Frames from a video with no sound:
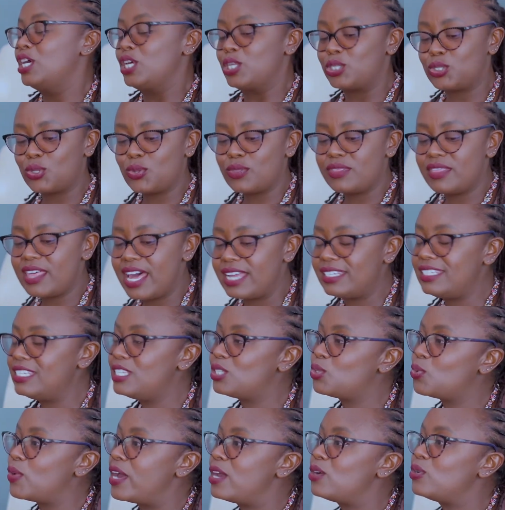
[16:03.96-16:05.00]
So that
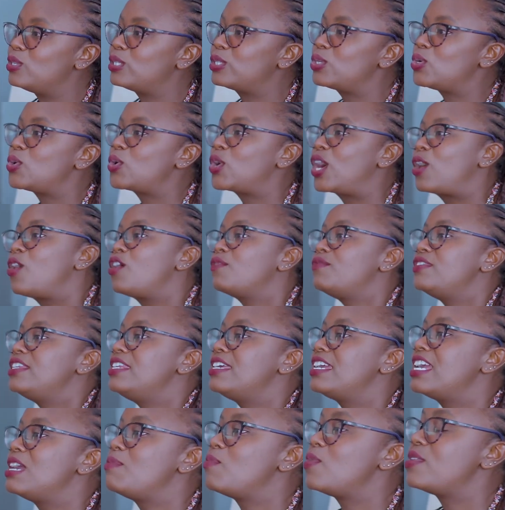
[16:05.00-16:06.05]
is why also
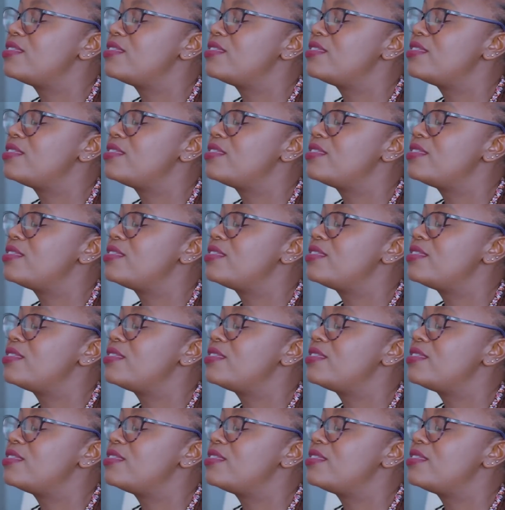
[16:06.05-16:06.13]
COVID came